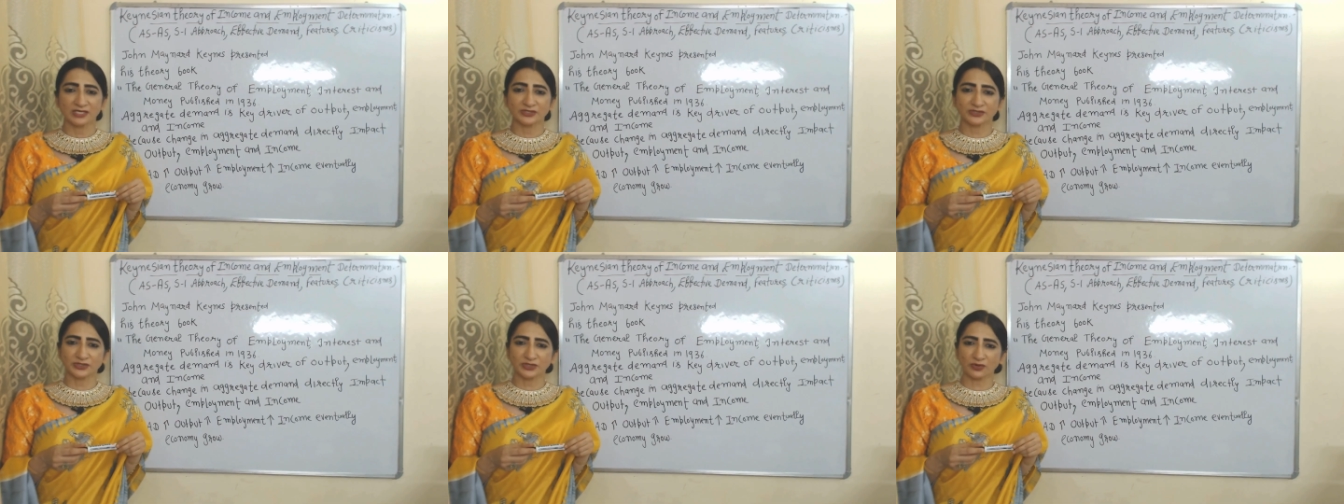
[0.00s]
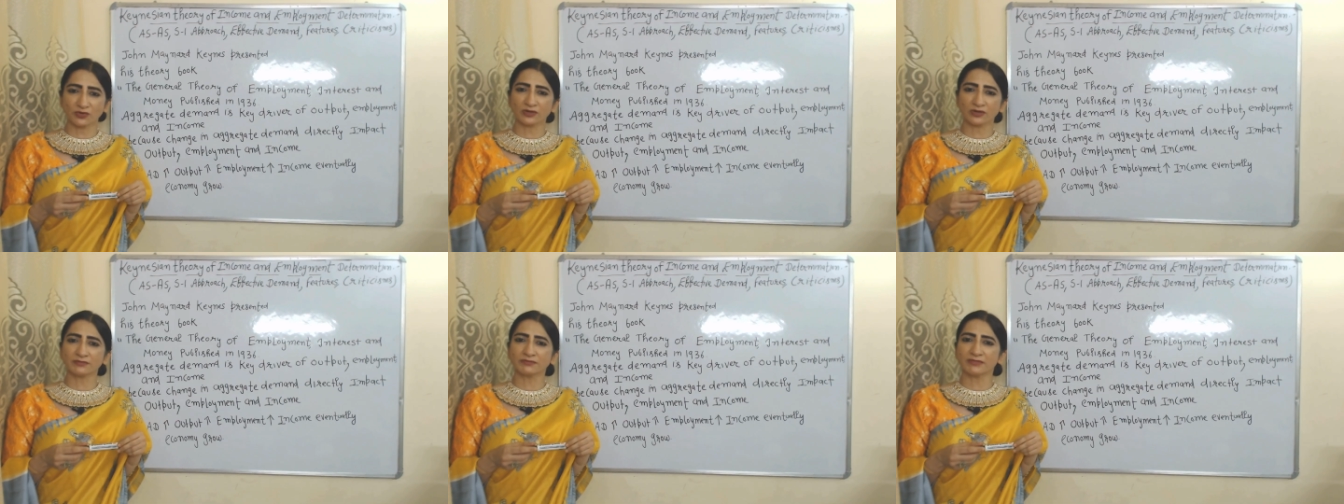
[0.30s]

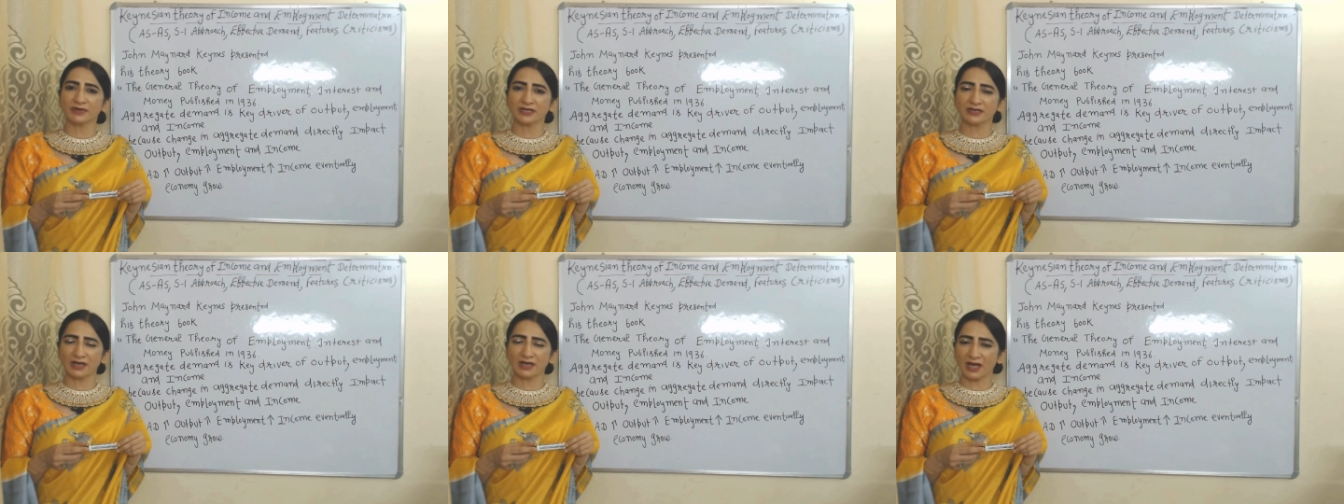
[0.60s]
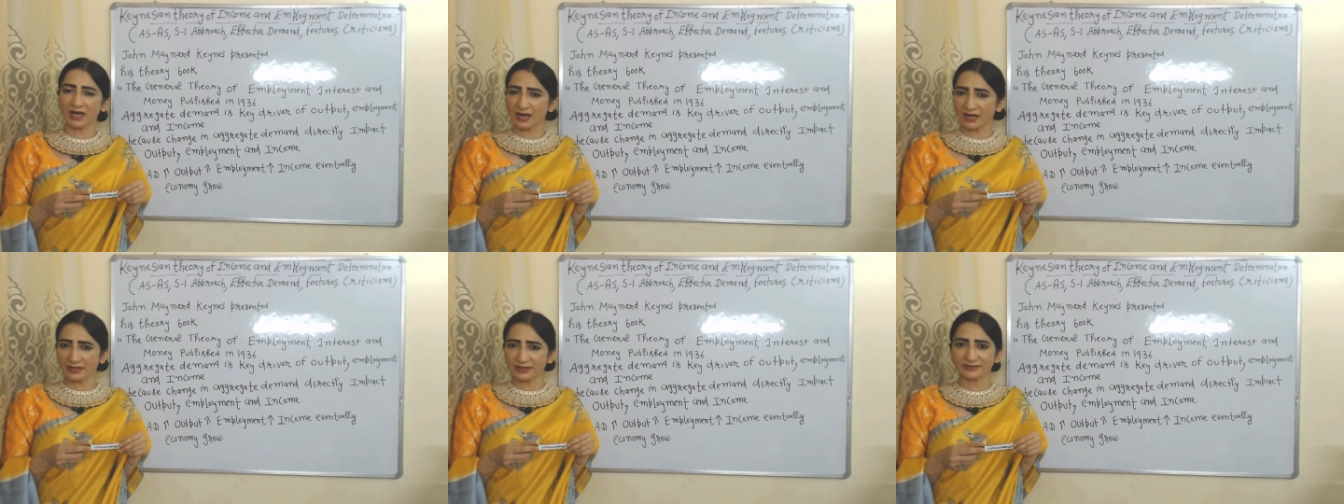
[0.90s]
John
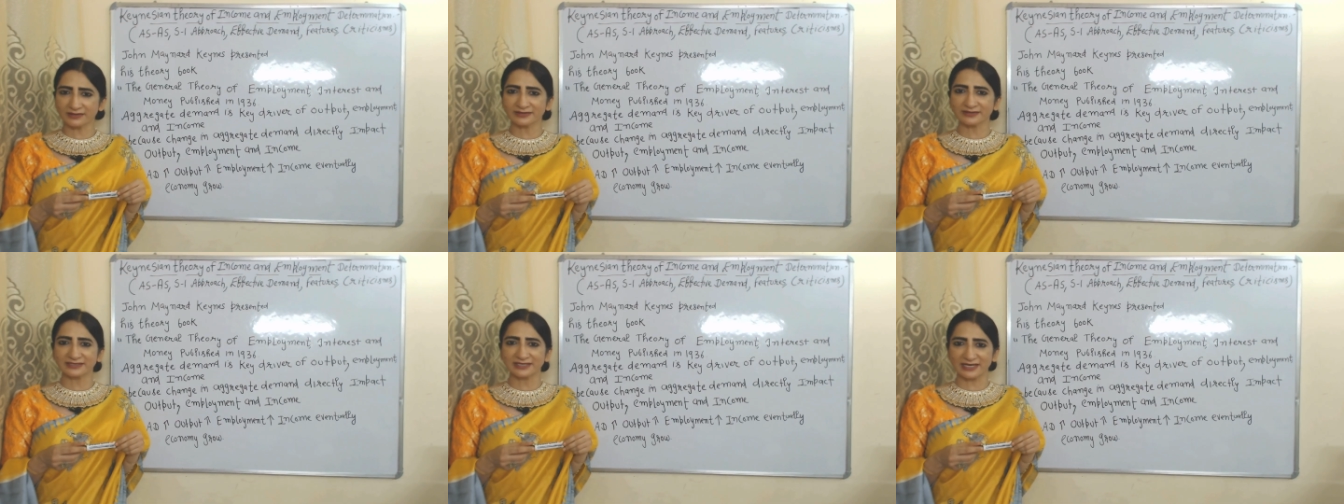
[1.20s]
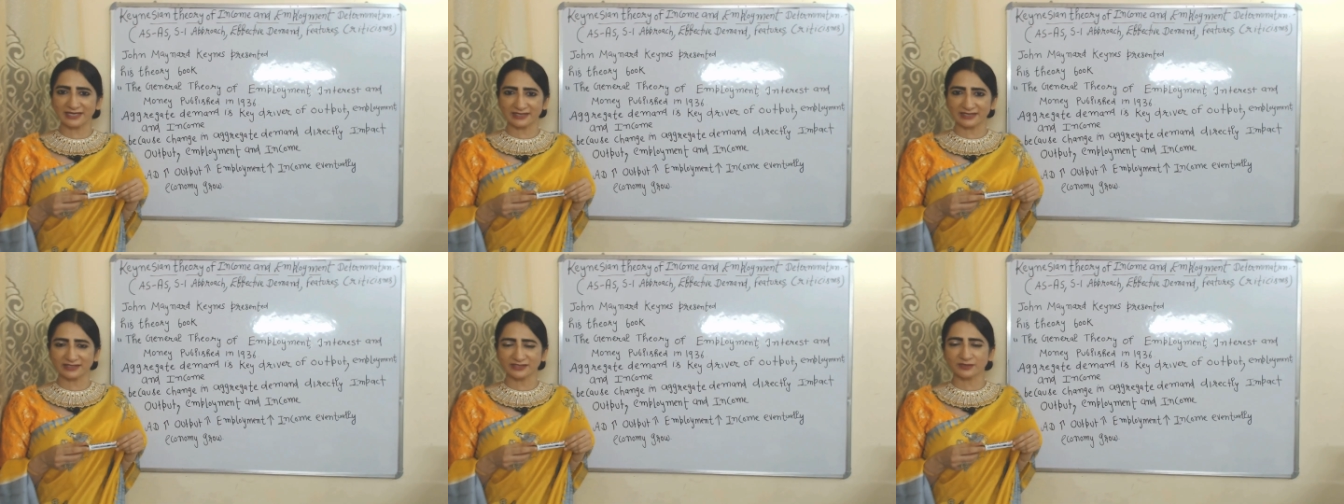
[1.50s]
Maynard
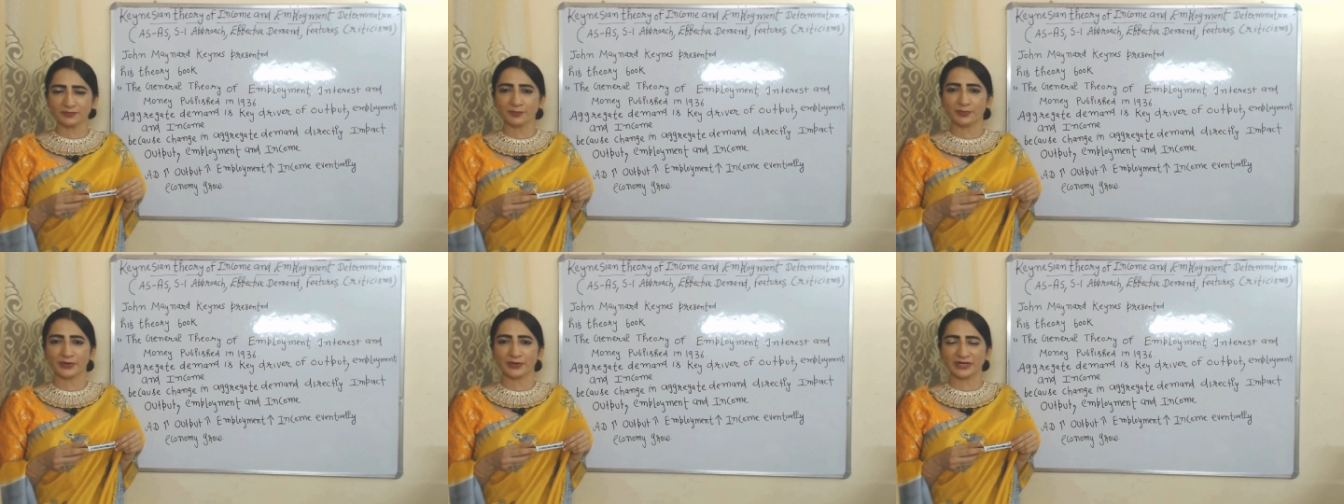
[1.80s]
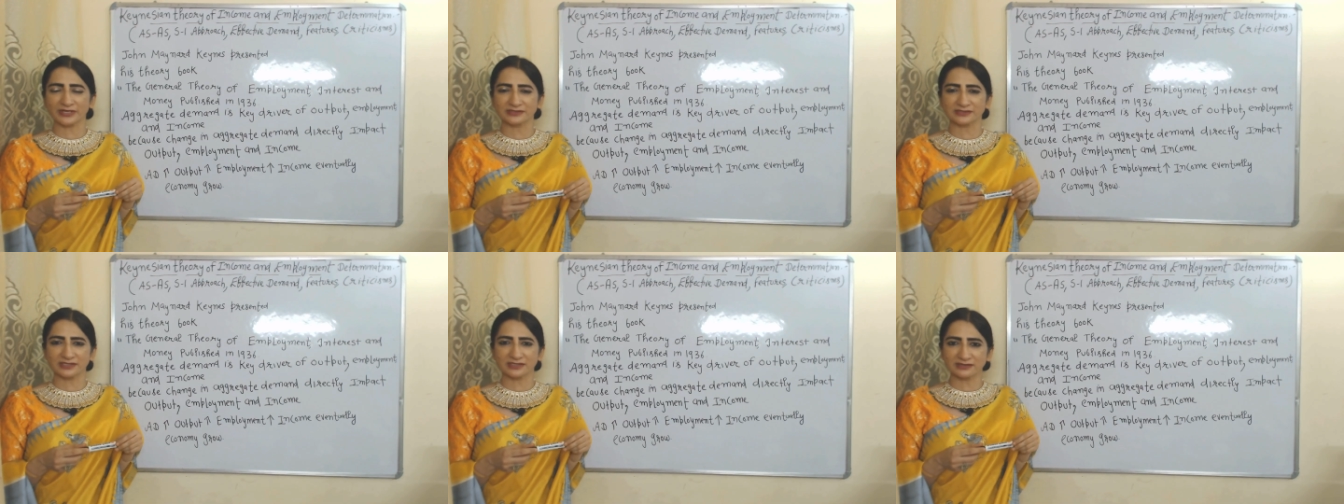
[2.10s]
Keynes
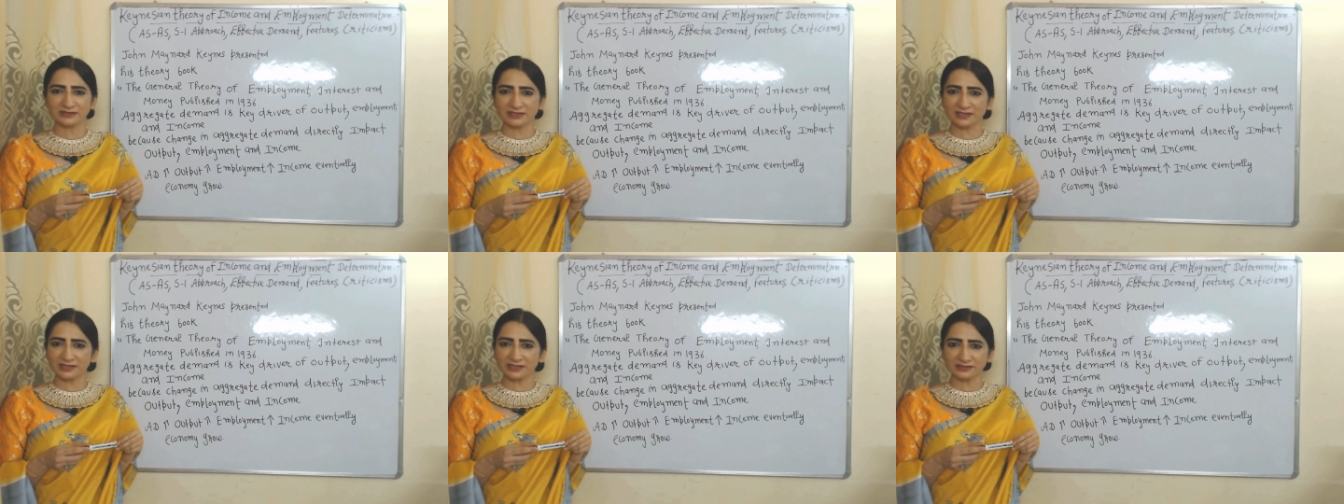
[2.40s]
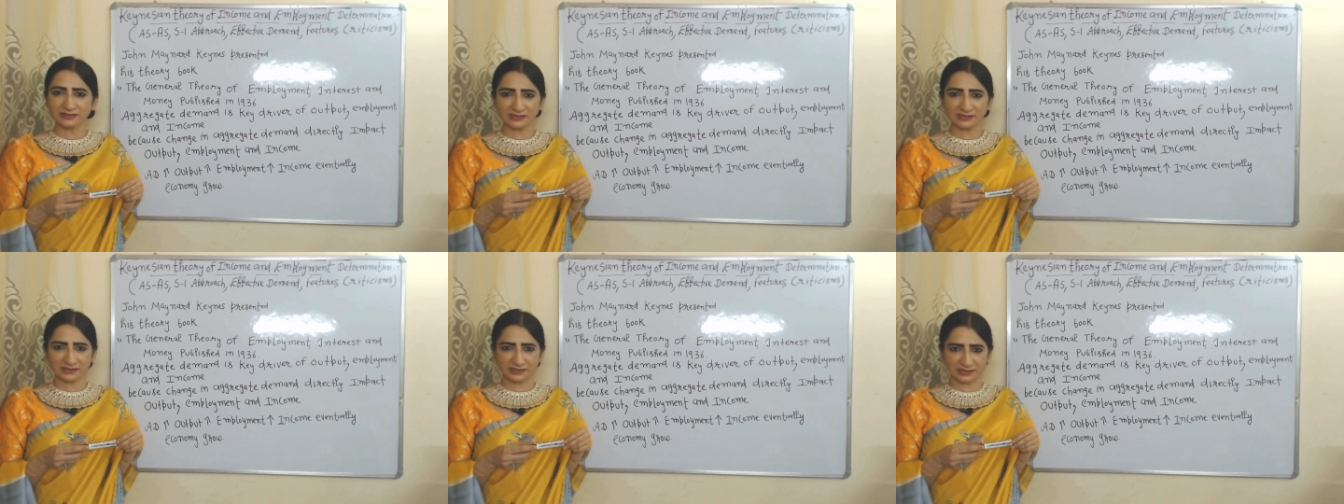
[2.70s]
presented
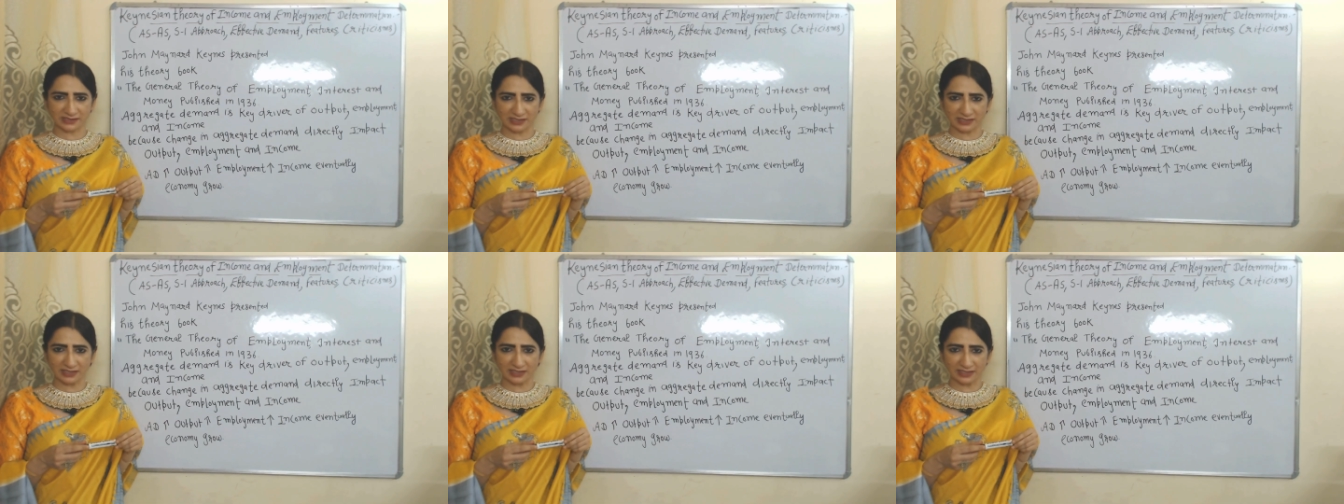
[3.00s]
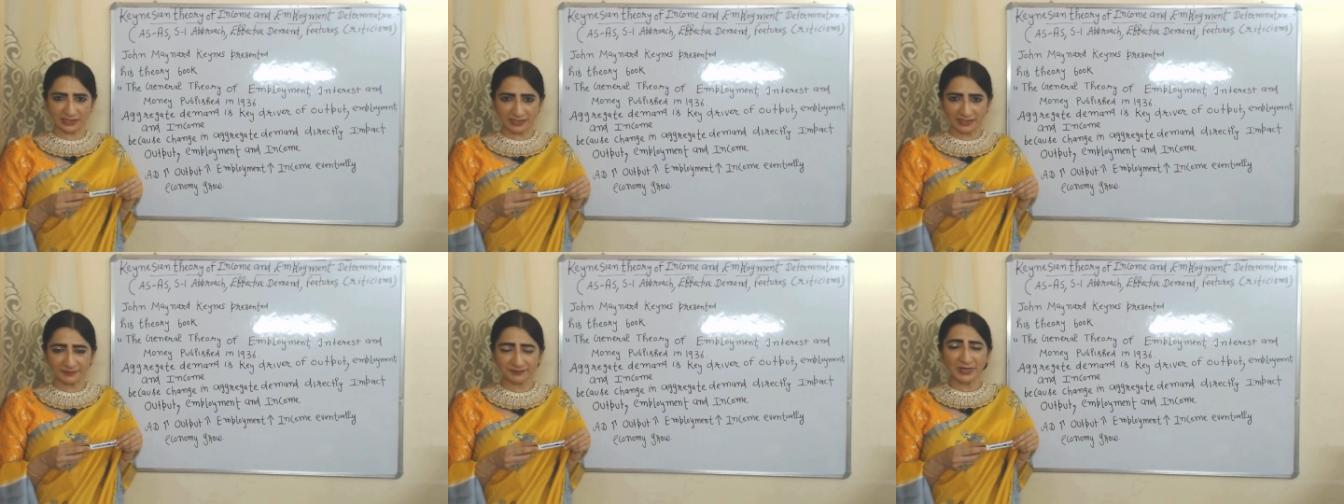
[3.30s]
this
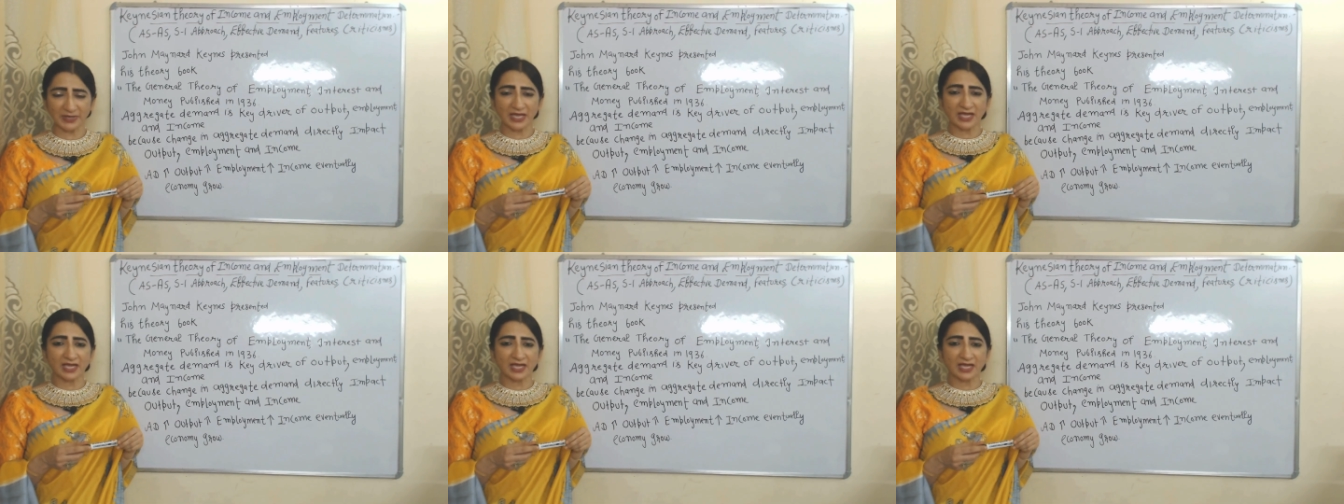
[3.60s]
theory